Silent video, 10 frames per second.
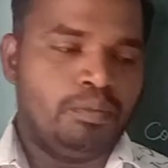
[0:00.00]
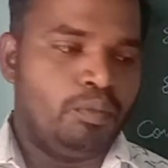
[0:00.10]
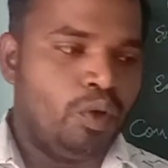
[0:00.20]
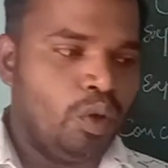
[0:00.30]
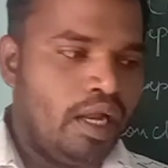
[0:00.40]

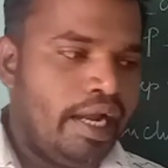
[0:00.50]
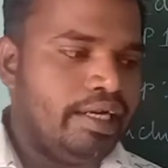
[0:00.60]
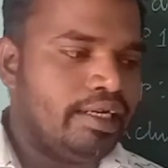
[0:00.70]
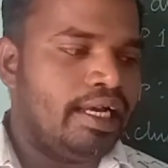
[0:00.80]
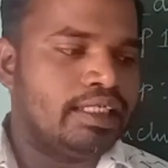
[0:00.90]
Blue
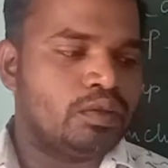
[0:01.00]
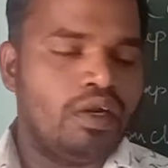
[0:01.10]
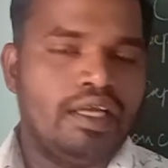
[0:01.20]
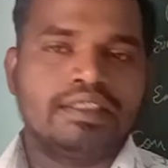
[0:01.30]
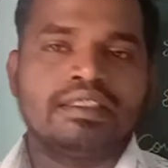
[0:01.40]
light as
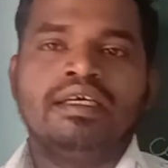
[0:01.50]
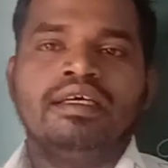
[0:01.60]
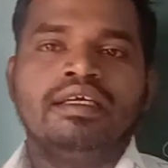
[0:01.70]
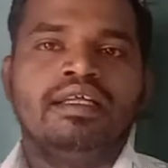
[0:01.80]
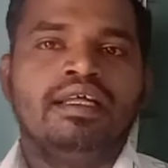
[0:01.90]
well as
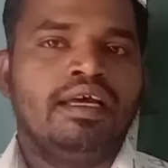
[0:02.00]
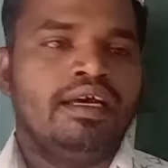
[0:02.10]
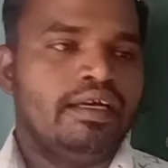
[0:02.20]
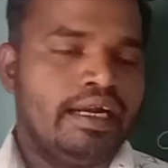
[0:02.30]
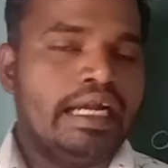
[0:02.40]

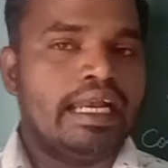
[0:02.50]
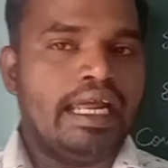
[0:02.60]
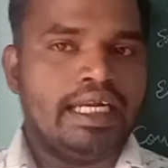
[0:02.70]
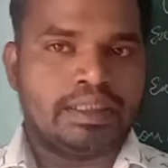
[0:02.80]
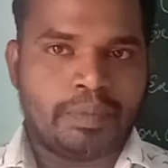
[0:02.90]
red
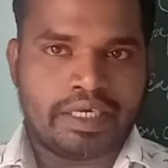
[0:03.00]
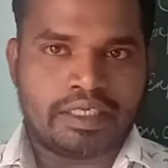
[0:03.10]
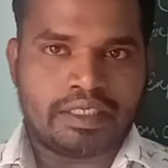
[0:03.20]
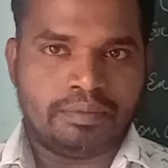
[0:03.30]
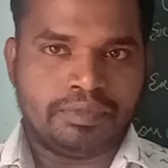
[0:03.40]
light
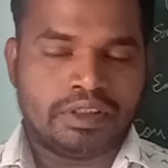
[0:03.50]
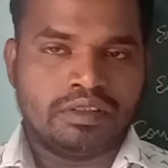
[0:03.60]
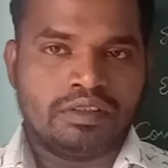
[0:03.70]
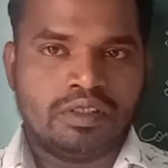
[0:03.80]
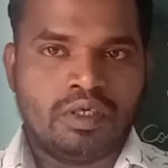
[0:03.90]
spectrums